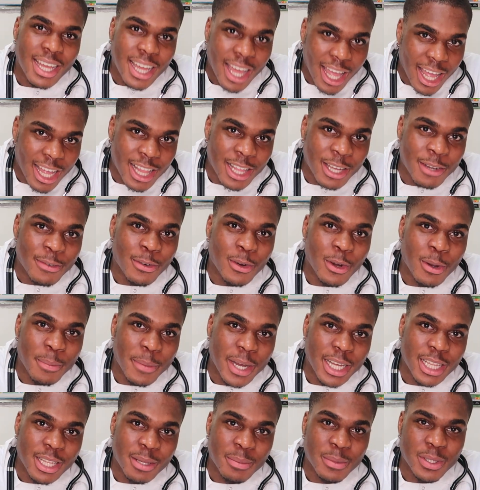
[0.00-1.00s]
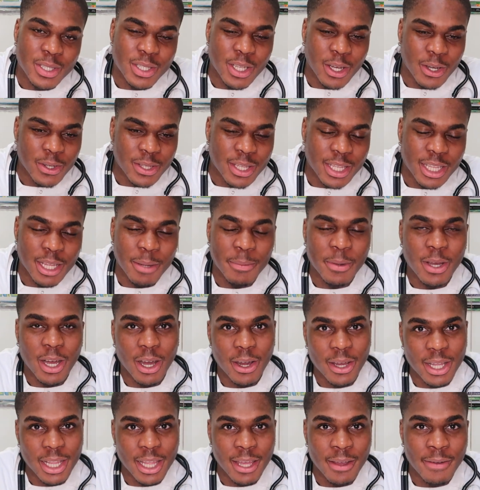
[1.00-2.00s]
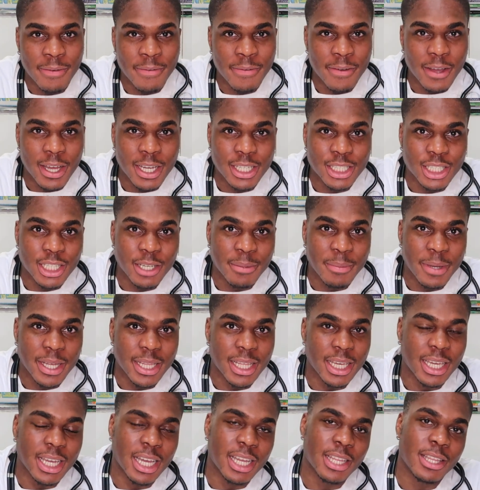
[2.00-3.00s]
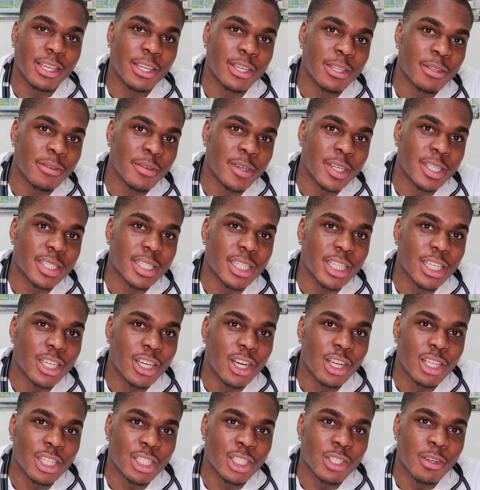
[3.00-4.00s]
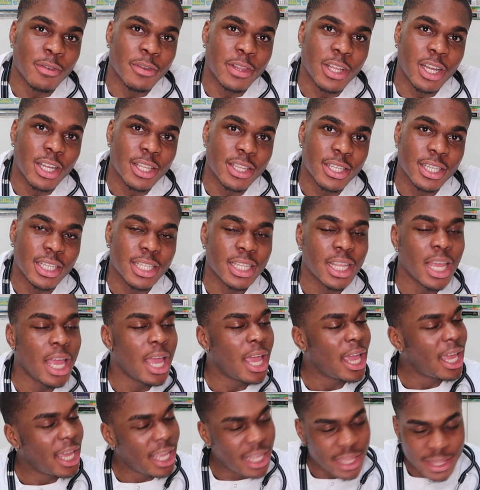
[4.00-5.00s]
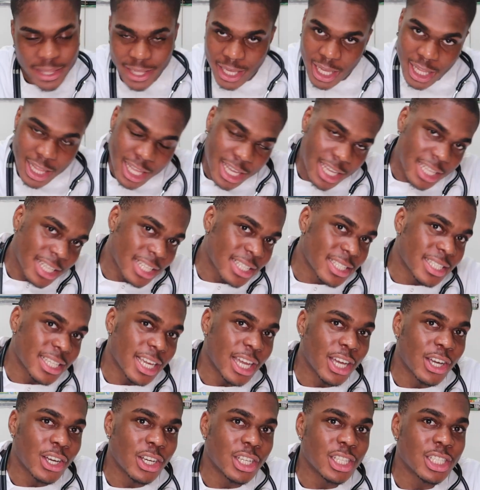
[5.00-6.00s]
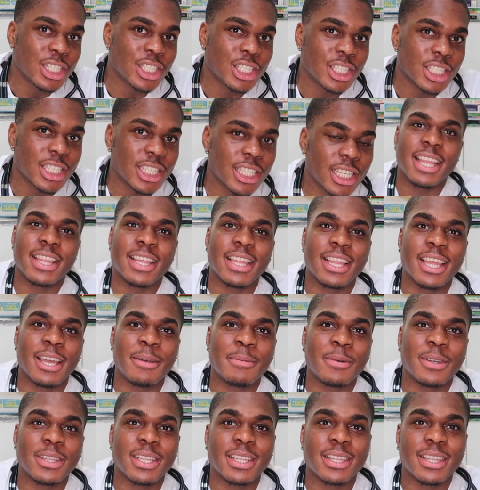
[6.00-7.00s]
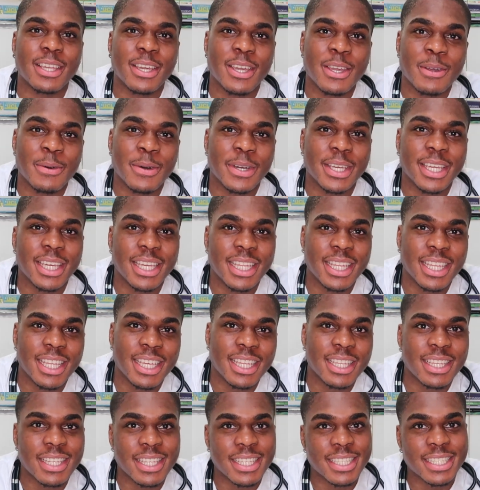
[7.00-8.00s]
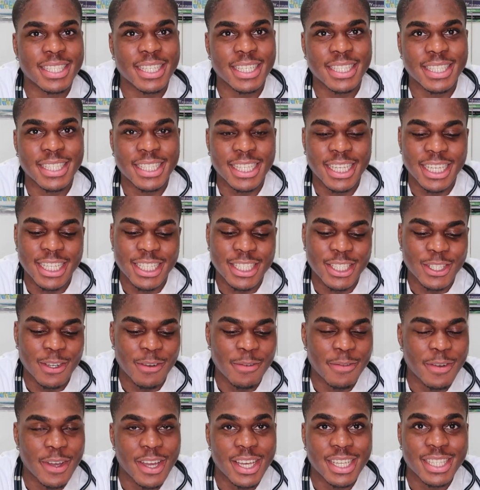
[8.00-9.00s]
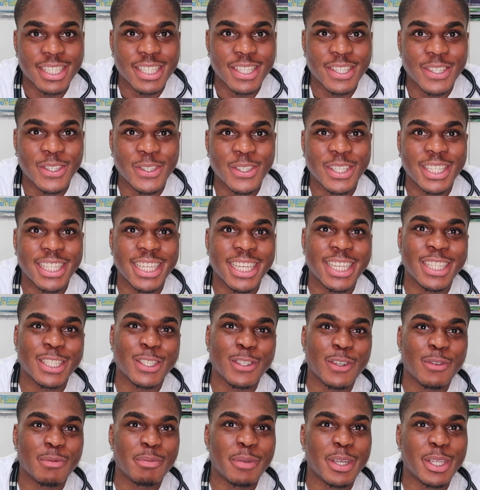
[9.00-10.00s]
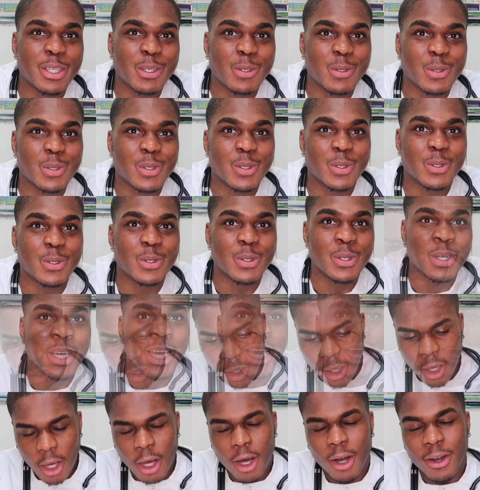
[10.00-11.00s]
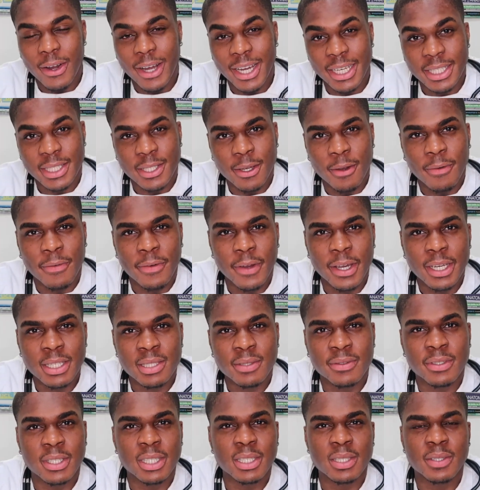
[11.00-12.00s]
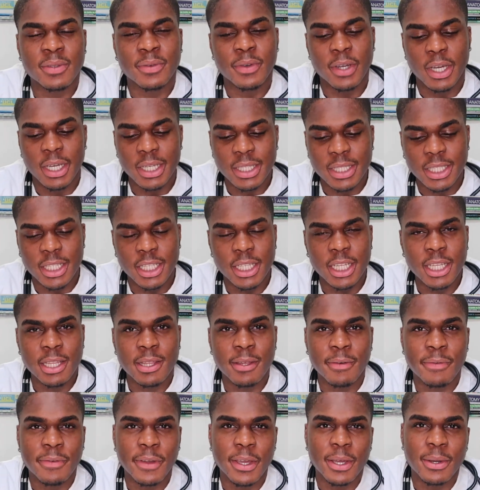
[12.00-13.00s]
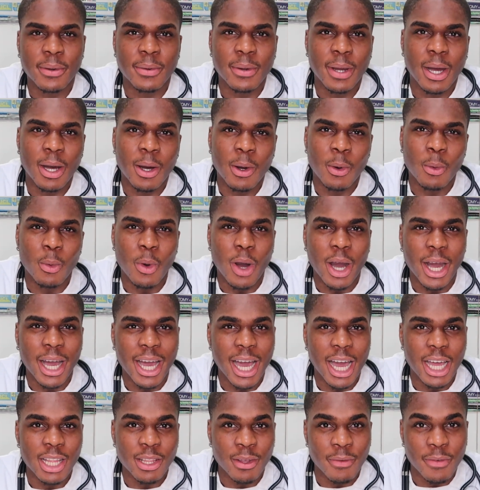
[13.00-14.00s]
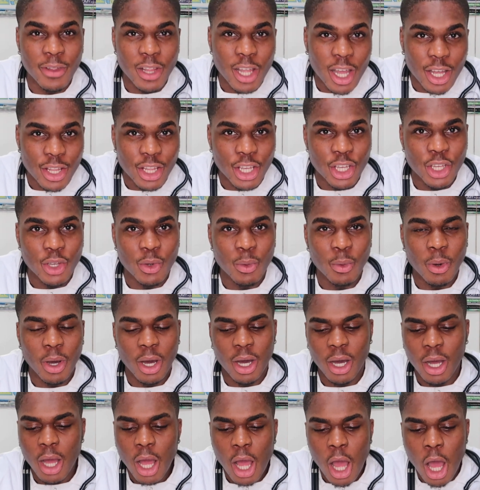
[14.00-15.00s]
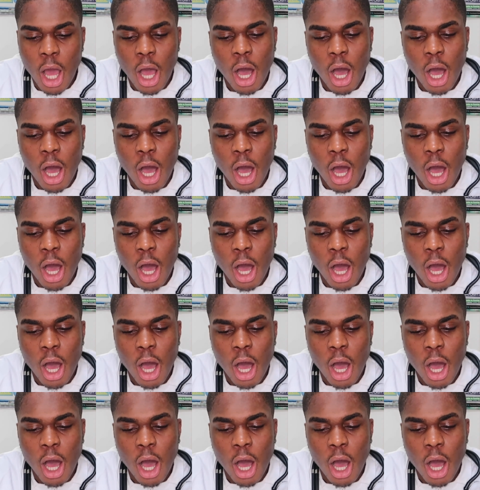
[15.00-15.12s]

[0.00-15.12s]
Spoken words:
Hello everyone, my name is Dalton. I'm currently a third year medic at the University College of London, intercalating in psychology, and today I'm going to tell you what you need to succeed your first 2 years of medical school. Alright, so first things first, you need to figure out what kind of learner you are.